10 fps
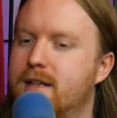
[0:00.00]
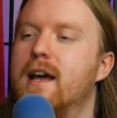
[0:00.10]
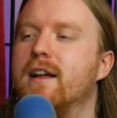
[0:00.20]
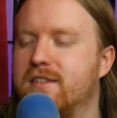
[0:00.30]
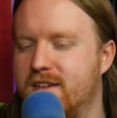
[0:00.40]

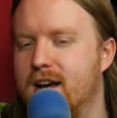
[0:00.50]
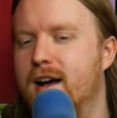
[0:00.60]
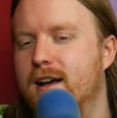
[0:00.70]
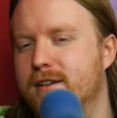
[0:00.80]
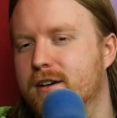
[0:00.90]
Yes,
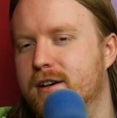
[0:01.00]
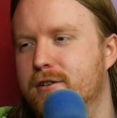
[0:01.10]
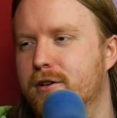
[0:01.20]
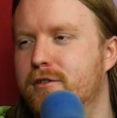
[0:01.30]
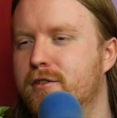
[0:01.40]
yeah. And like
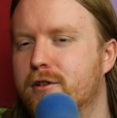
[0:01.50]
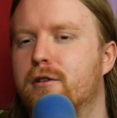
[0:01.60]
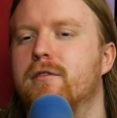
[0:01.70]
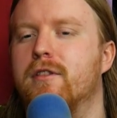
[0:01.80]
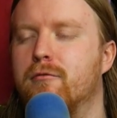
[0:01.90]
you're
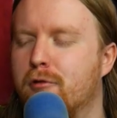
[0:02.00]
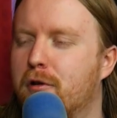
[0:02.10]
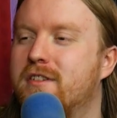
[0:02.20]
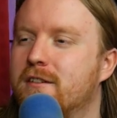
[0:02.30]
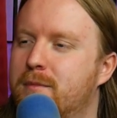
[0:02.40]
you're the
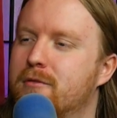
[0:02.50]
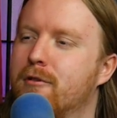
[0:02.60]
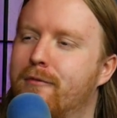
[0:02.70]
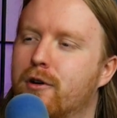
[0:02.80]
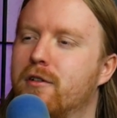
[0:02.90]
roles have been
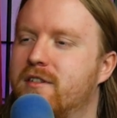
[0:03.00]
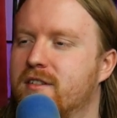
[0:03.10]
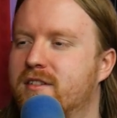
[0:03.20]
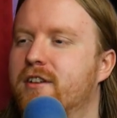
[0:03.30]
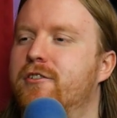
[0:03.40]
reversed
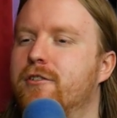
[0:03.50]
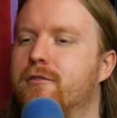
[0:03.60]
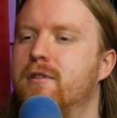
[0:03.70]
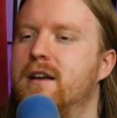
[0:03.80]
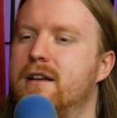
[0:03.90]
to such a
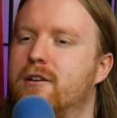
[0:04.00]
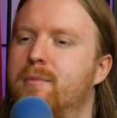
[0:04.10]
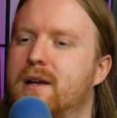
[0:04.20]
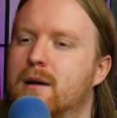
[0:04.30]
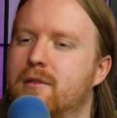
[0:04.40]
degree and you're
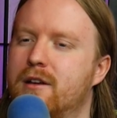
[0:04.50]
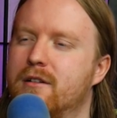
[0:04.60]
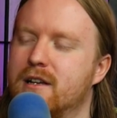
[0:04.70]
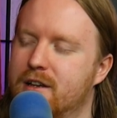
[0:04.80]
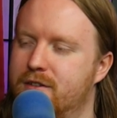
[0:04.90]
becoming yeah.
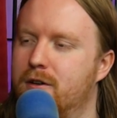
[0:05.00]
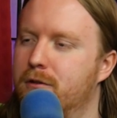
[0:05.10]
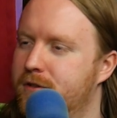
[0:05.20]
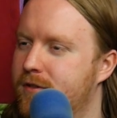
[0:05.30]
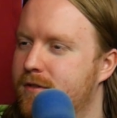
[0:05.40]
your like
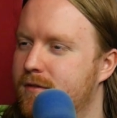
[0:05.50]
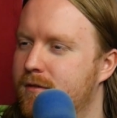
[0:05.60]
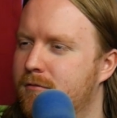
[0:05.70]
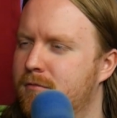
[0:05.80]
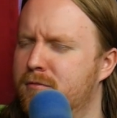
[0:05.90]
adult
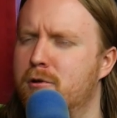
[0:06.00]
yeah.